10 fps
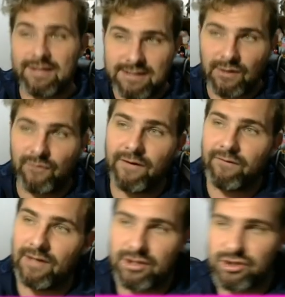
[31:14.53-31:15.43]
still think
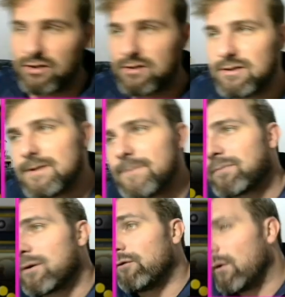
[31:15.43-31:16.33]
Volition,
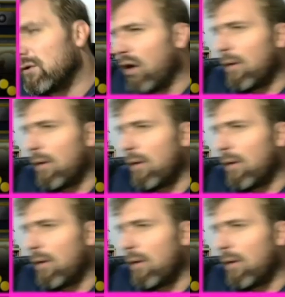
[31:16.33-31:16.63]
although not a